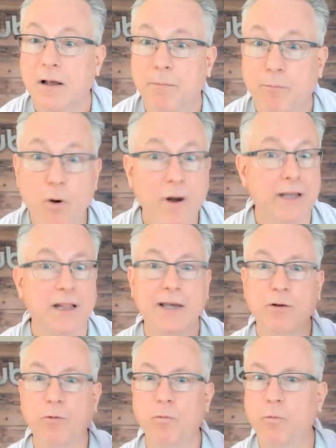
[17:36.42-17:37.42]
boy, like
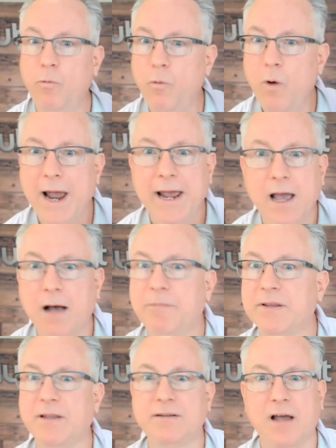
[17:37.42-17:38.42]
way up
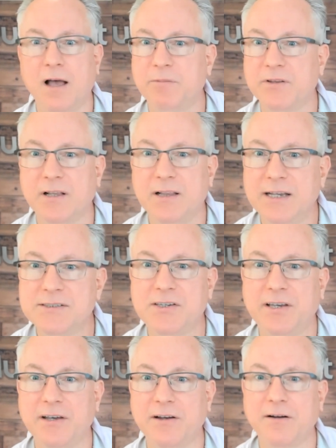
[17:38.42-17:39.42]
at the top of the list
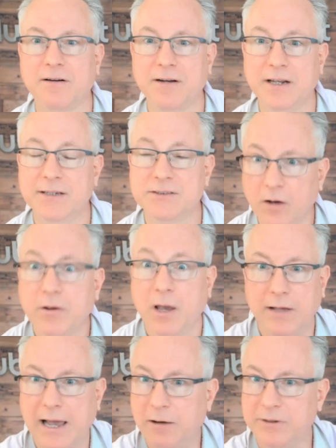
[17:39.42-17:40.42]
here is, okay,
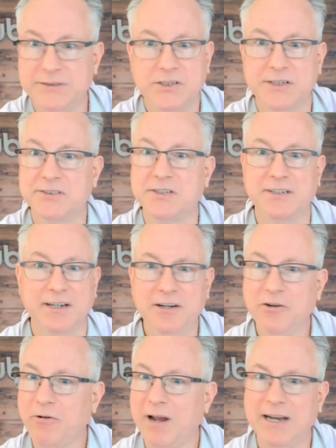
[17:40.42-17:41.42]
how easy is it to
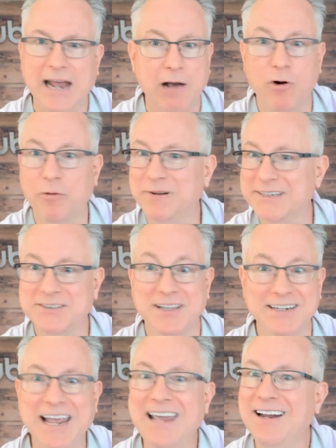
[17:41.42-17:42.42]
integrate? How open is
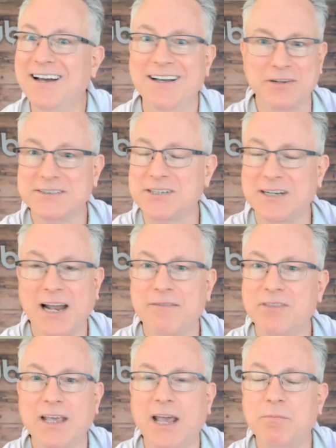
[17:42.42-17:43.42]
the data? Does it have
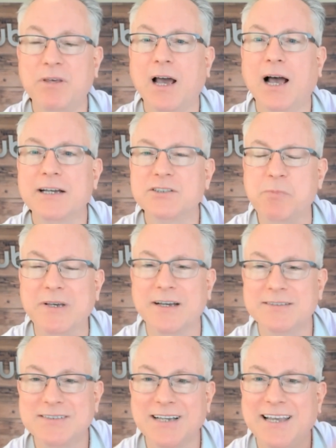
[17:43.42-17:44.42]
the APIs?
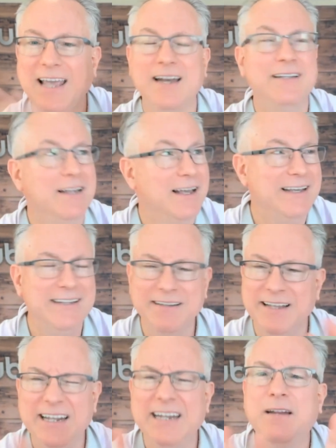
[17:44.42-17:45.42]
Because again,
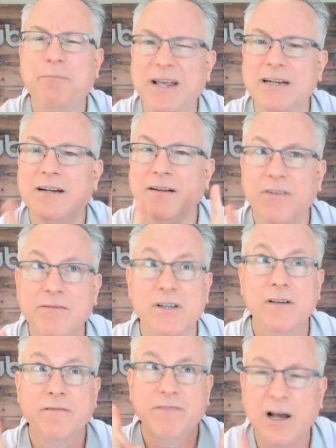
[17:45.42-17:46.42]
independent of even
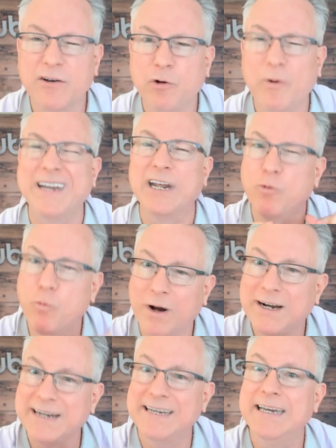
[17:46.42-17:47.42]
evaluating what
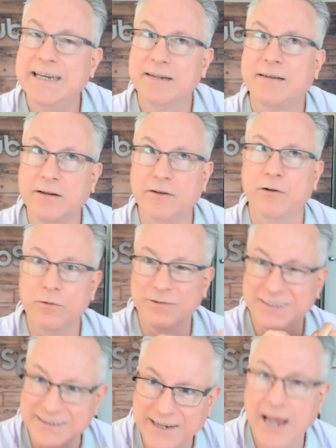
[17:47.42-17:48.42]
I need it to do
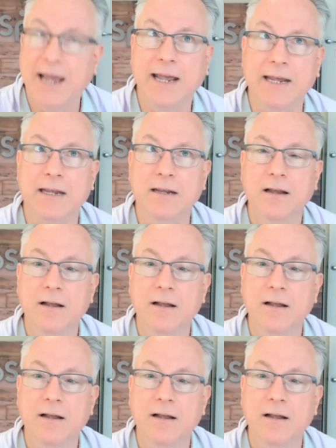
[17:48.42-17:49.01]
today,